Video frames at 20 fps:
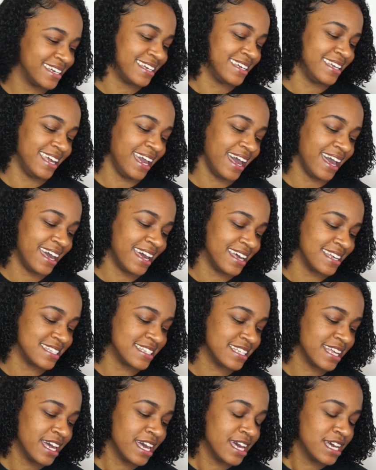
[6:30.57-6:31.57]

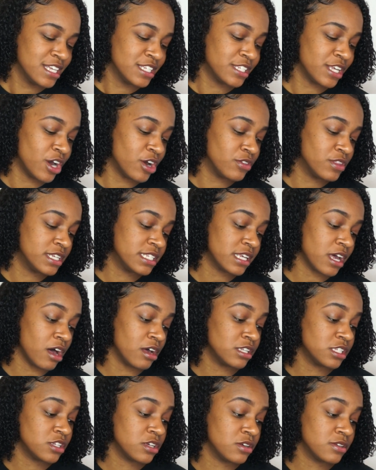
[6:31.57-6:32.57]
Yes. So this
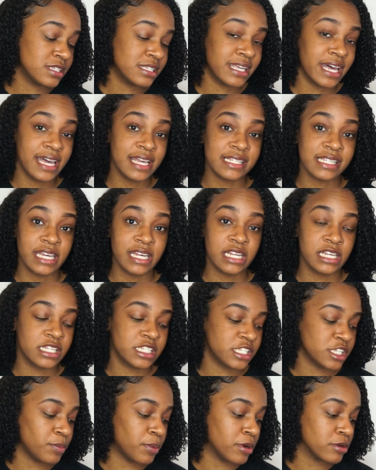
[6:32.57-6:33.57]
also says it is
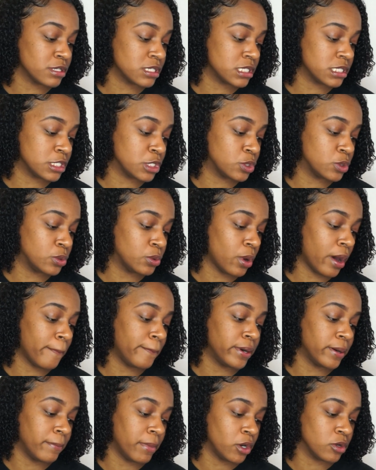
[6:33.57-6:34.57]
supposed to
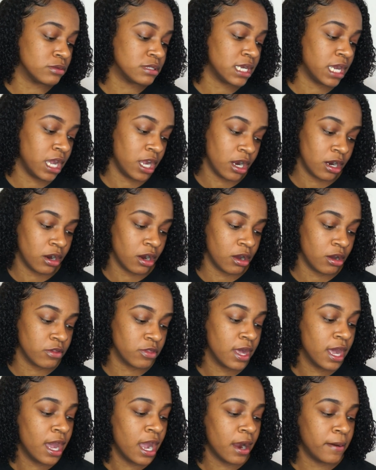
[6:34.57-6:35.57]
promote hair growth.